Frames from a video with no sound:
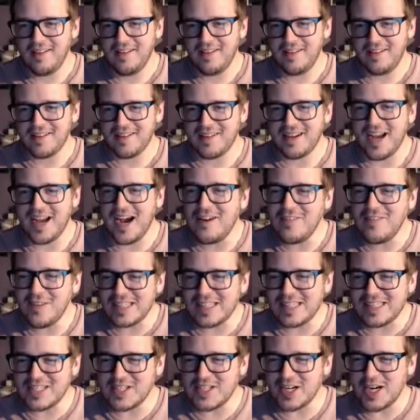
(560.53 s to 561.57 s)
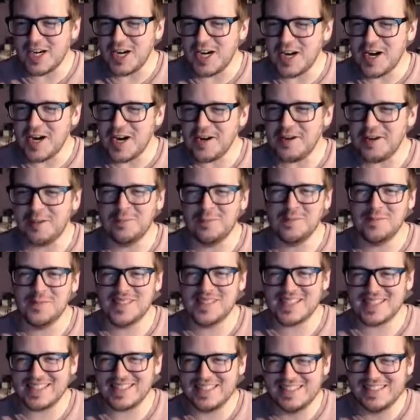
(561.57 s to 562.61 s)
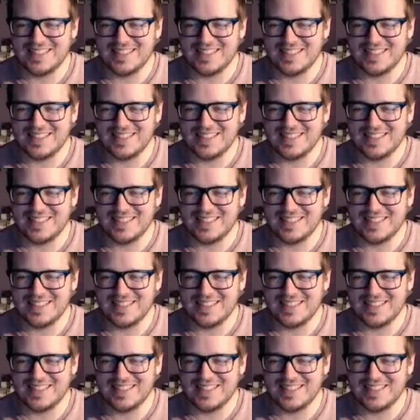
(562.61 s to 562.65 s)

They're covered in germs!